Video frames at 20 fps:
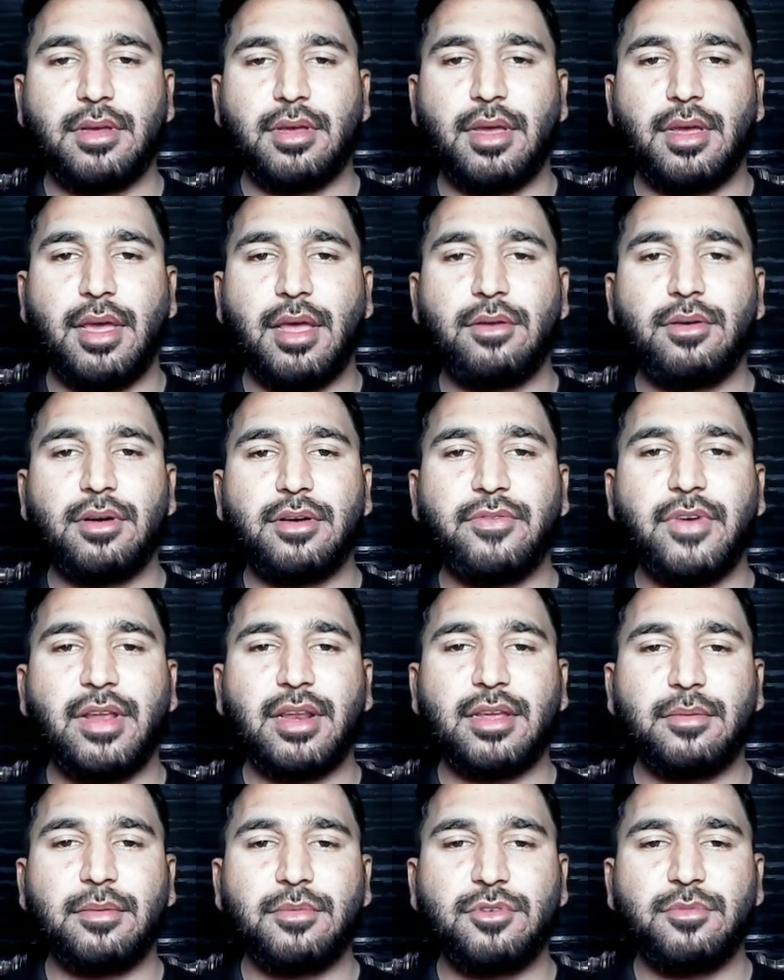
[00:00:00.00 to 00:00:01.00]
Hello and
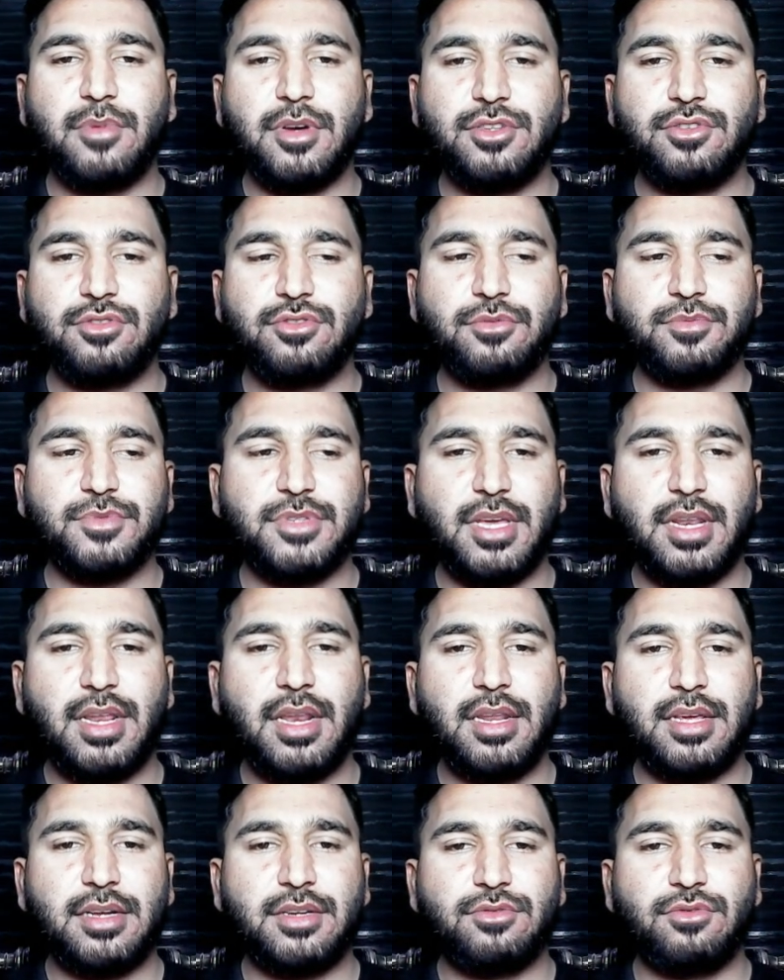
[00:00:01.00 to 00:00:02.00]
welcome to my YouTube
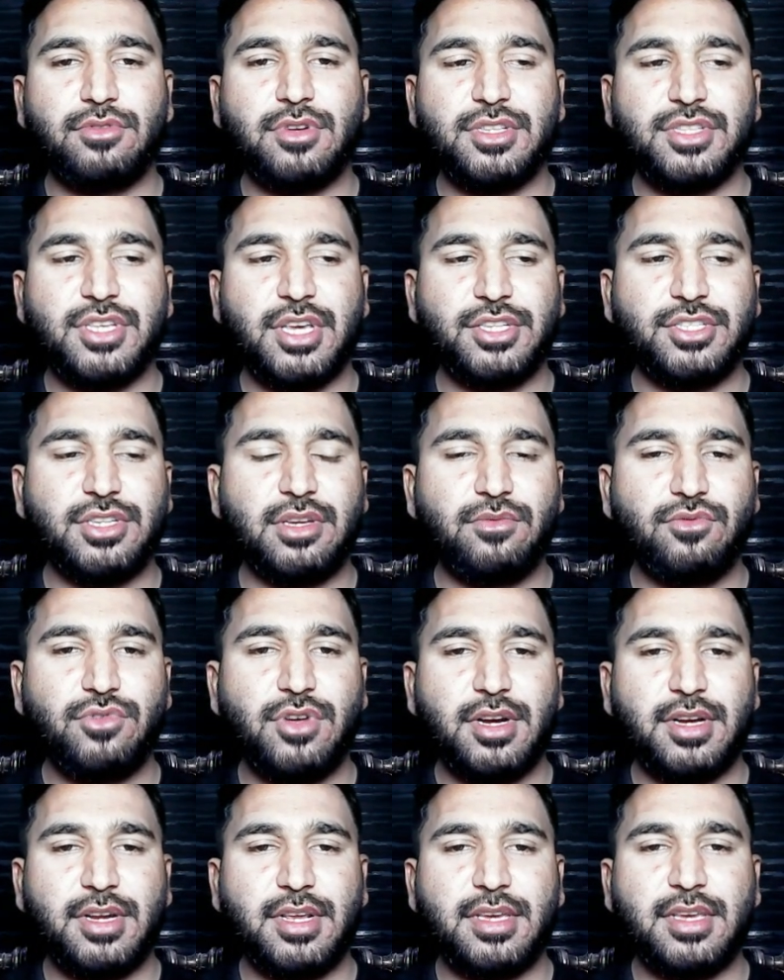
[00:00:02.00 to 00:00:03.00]
channel. In today's session, we
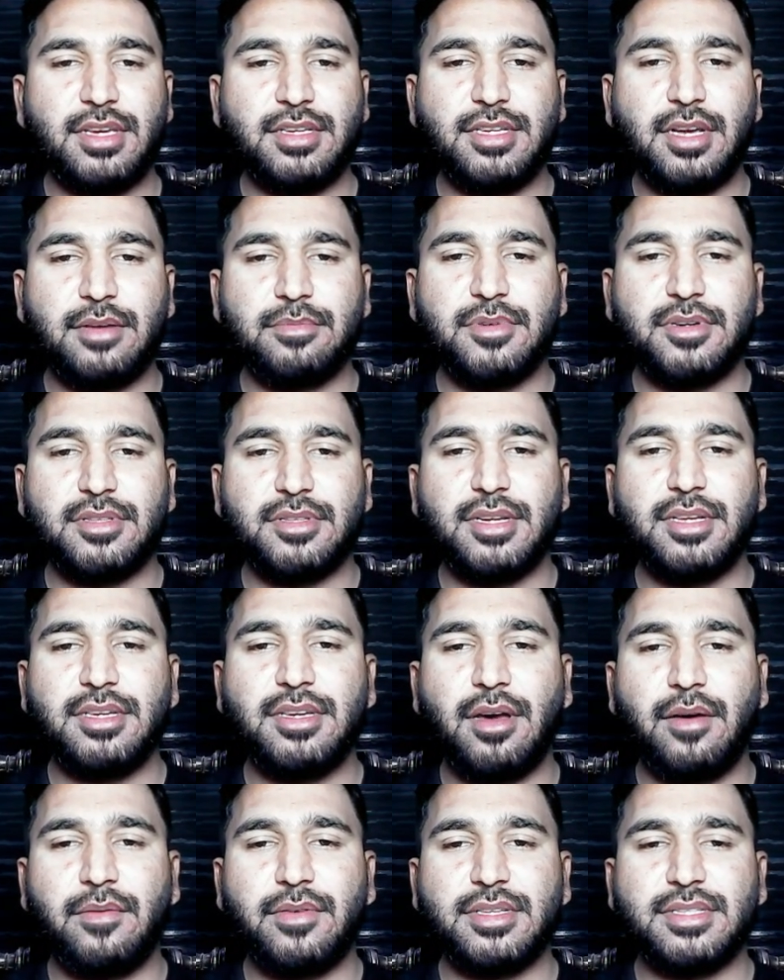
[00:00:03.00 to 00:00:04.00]
are taking chapter 3
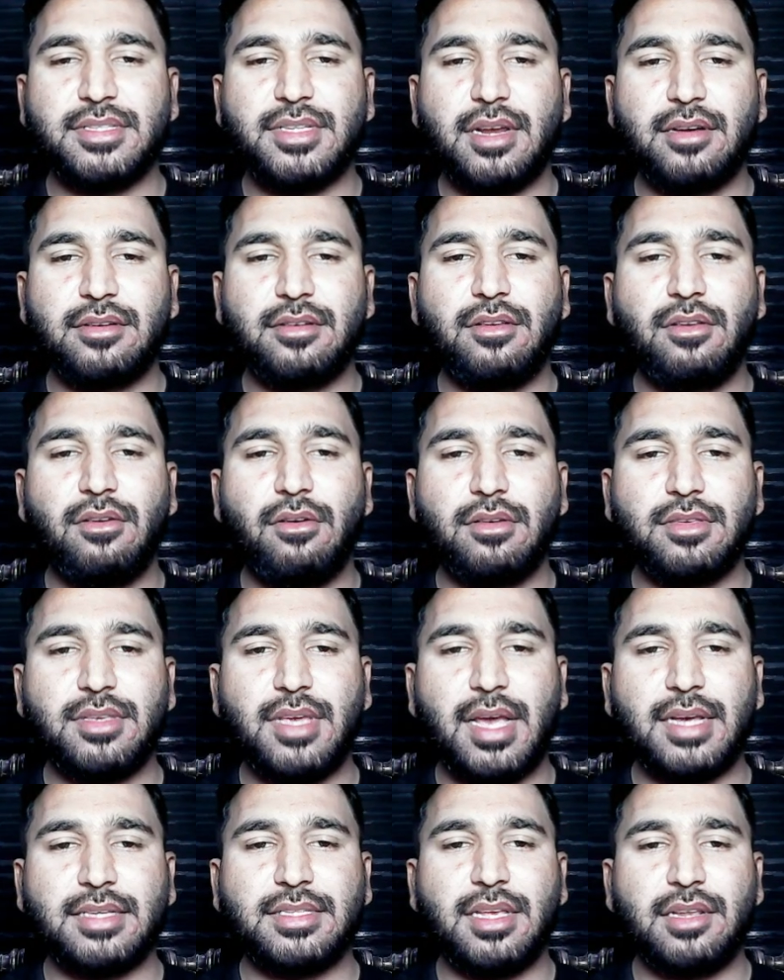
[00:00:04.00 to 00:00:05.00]
of recently launched
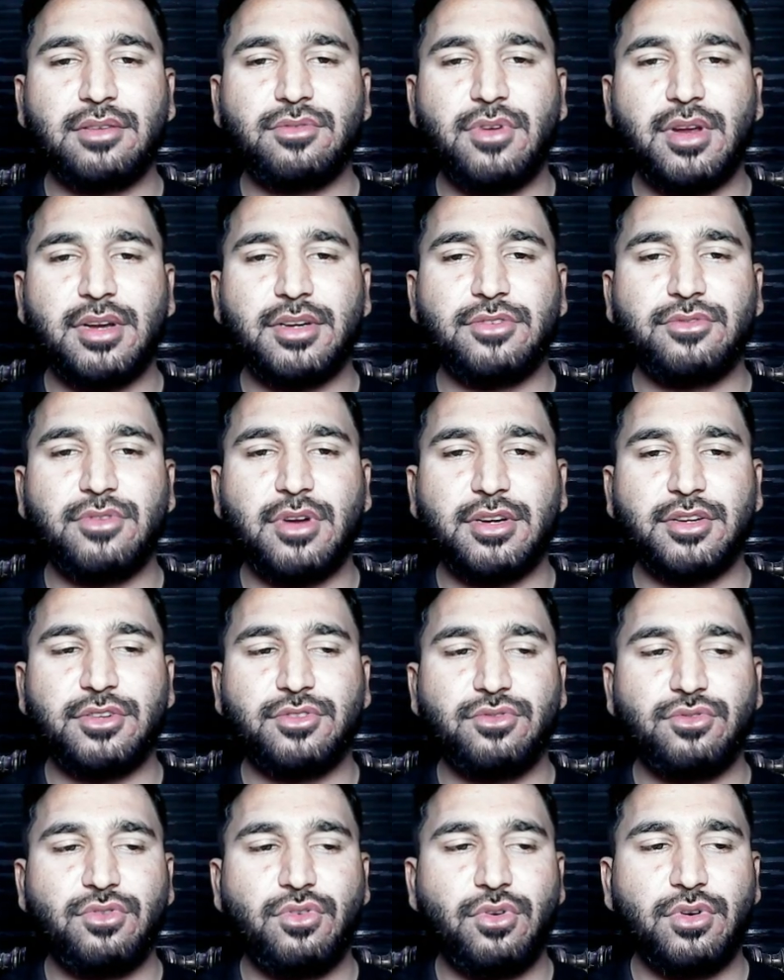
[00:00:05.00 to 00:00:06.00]
Excel
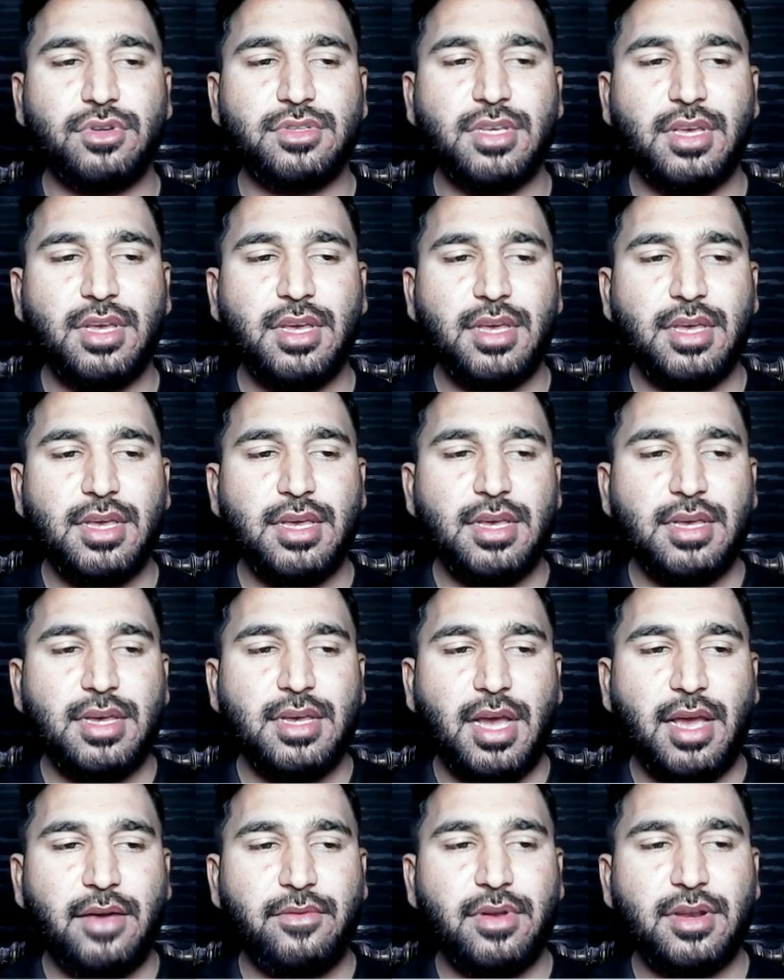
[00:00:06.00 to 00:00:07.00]
2022 course.
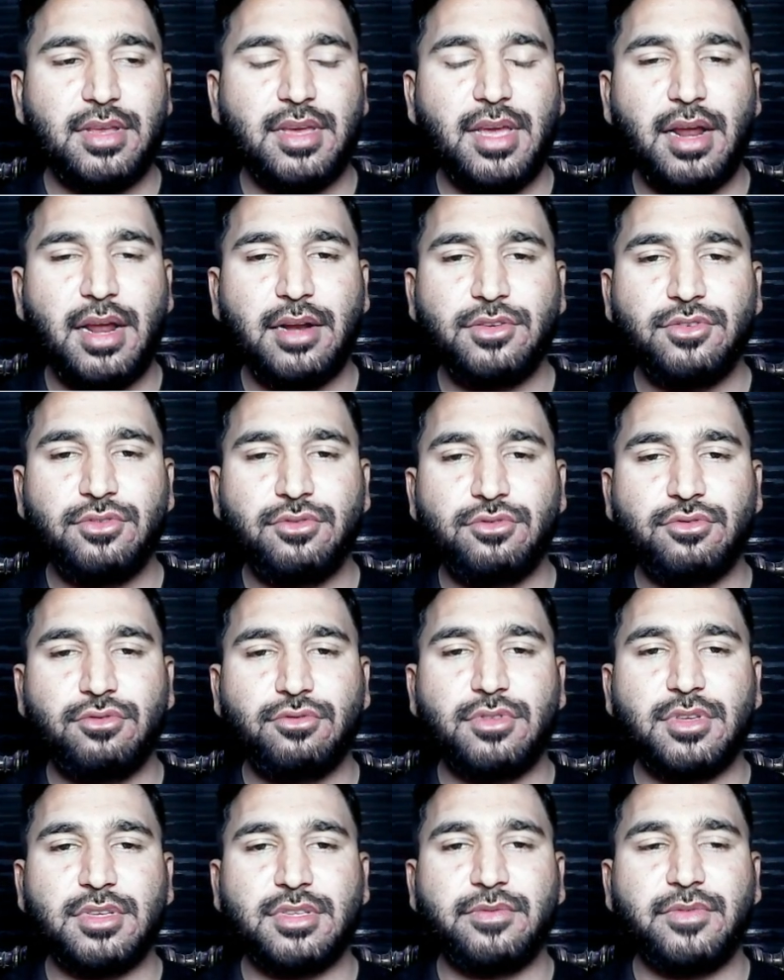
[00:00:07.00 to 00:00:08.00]
I will guide you
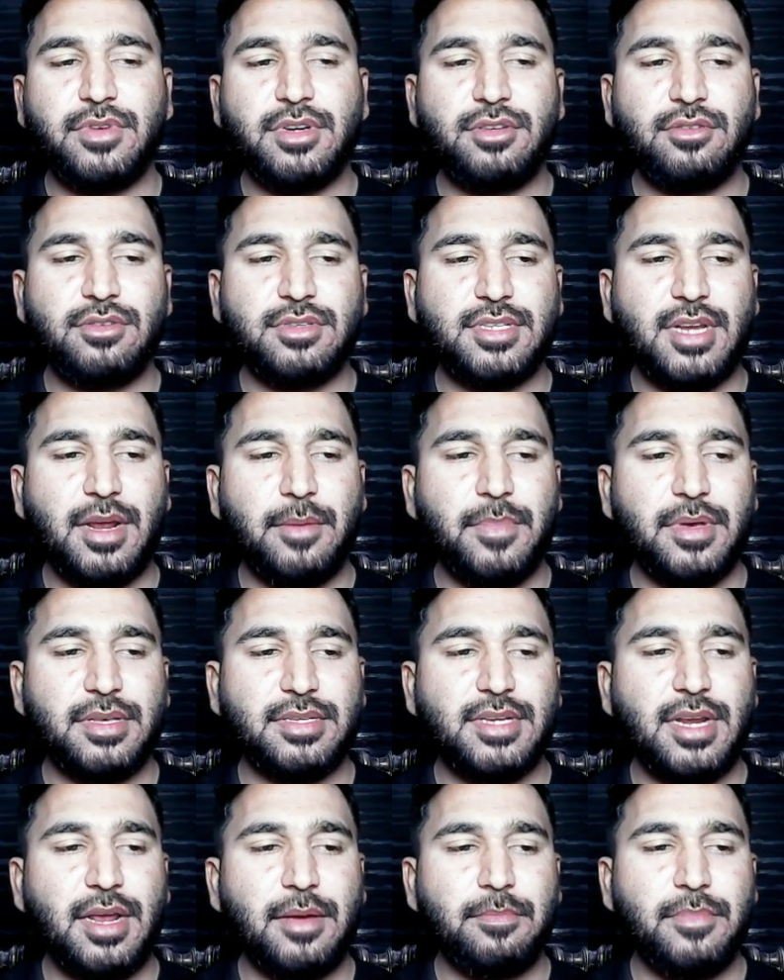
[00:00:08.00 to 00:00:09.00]
through this video step by
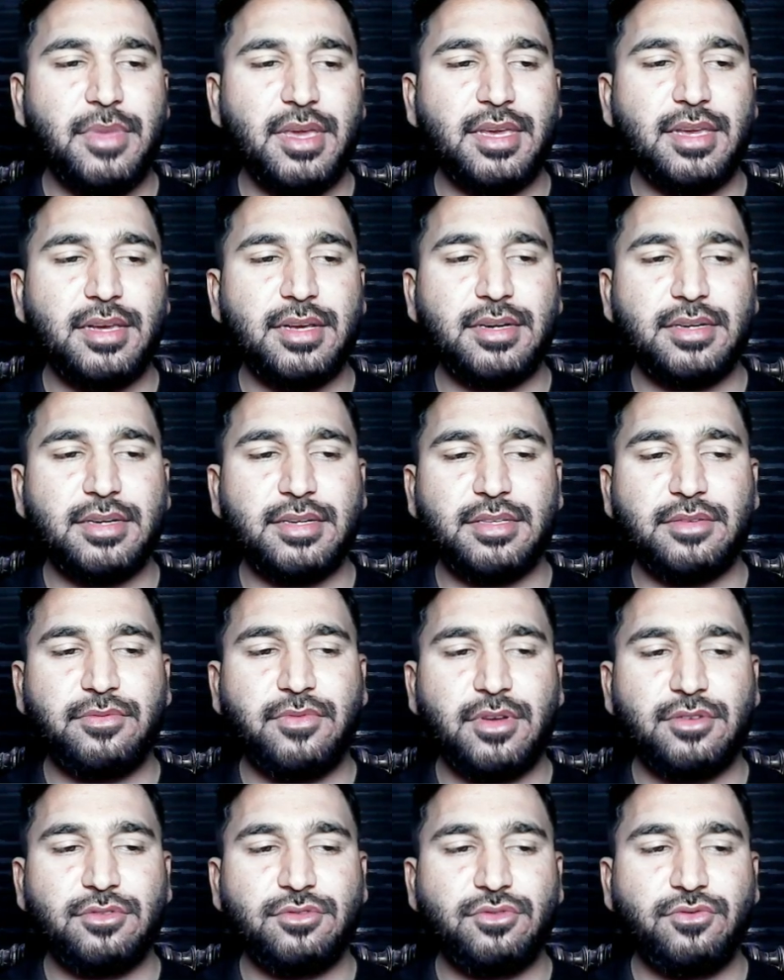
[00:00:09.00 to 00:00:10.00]
step, making it easy
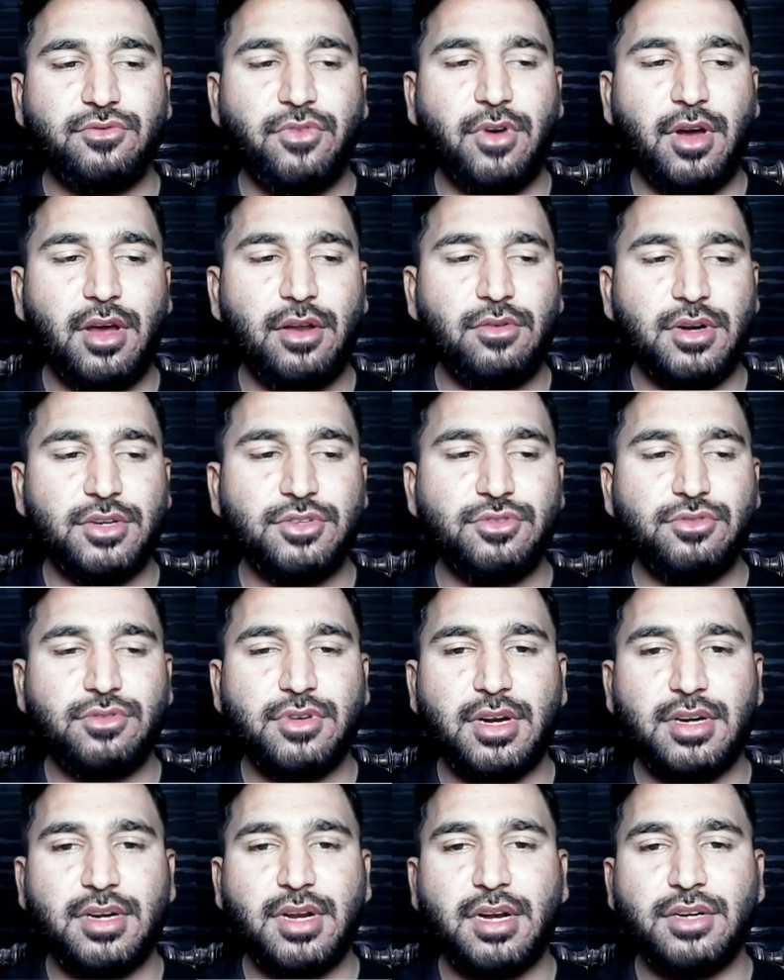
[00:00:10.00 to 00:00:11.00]
for you to follow, and you
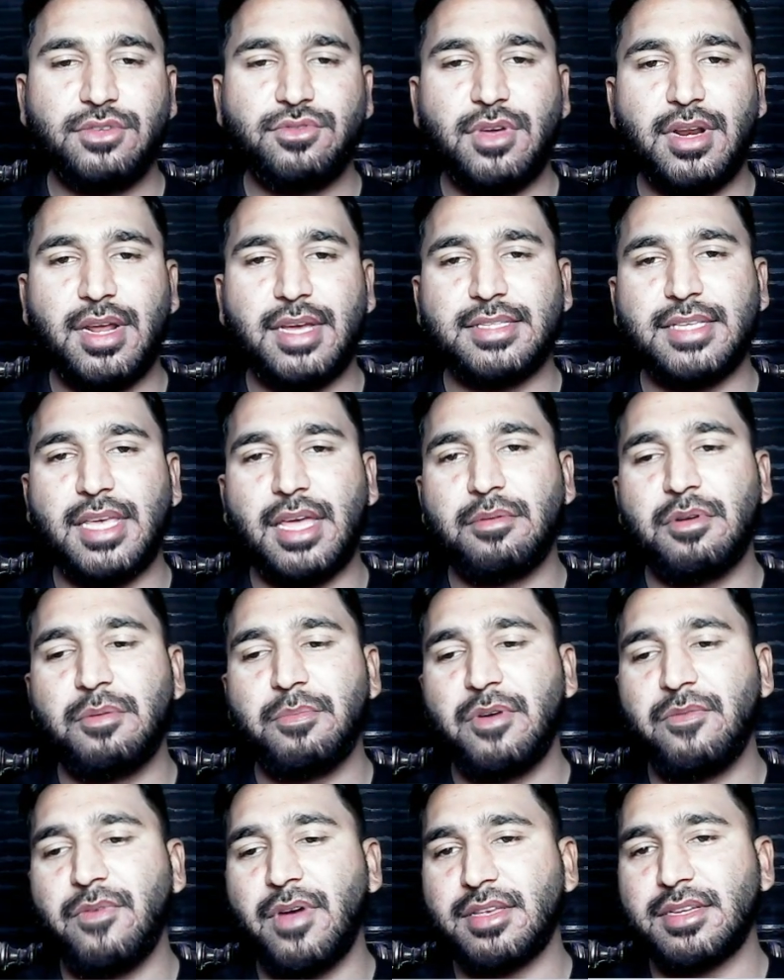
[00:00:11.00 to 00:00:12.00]
can done your assignment
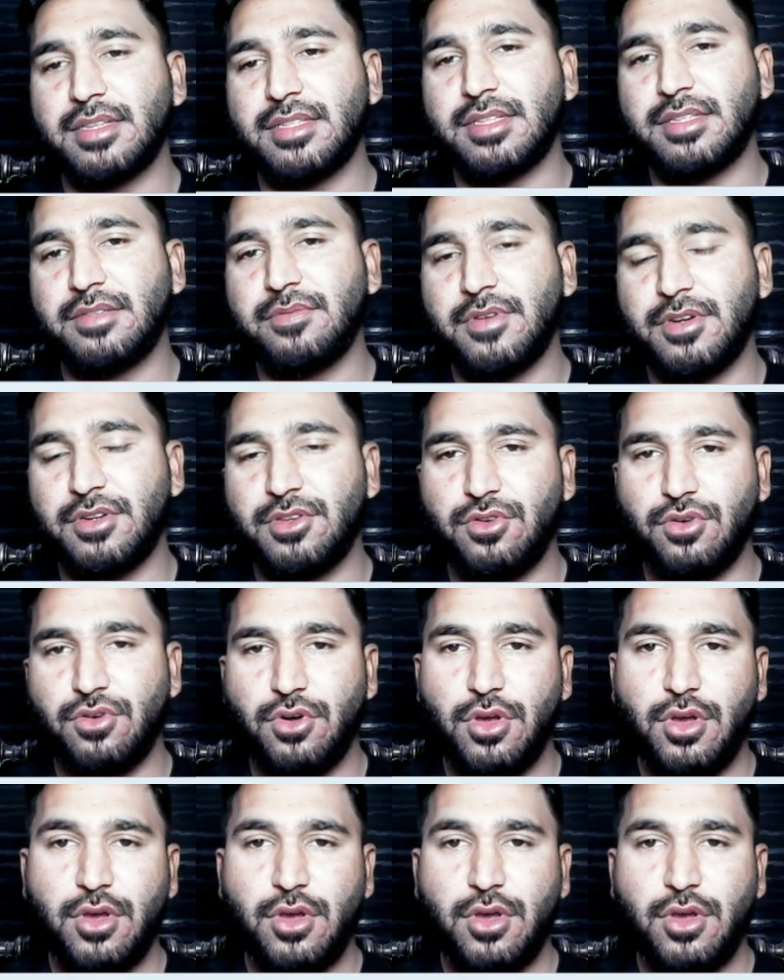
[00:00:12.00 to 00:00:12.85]
by watching this video.